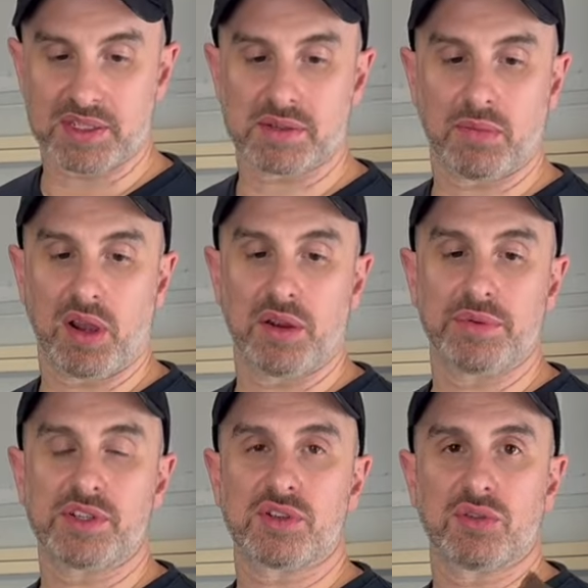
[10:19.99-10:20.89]
my
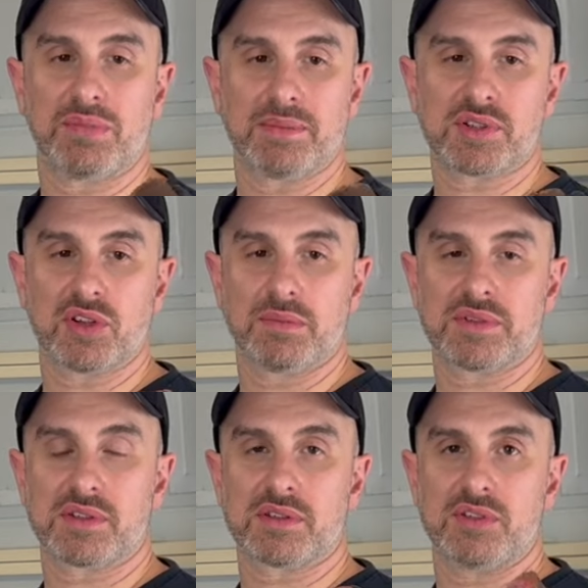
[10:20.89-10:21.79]
original bump
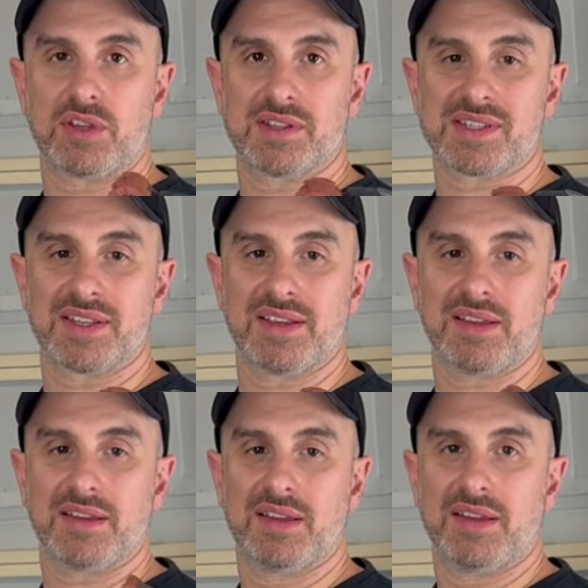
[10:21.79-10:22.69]
stops. You can see
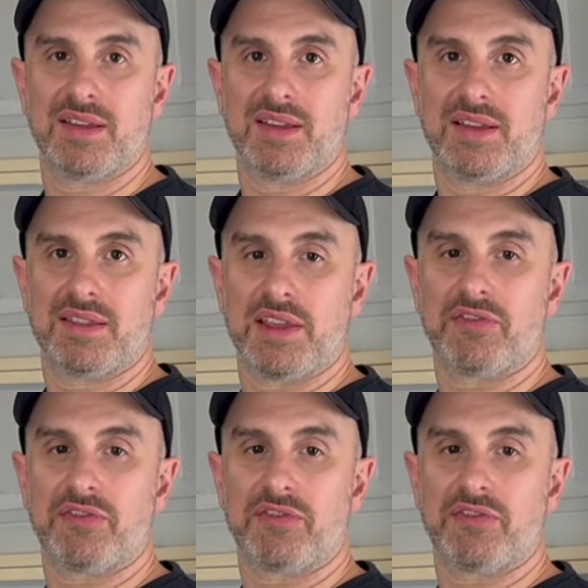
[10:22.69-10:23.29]
they're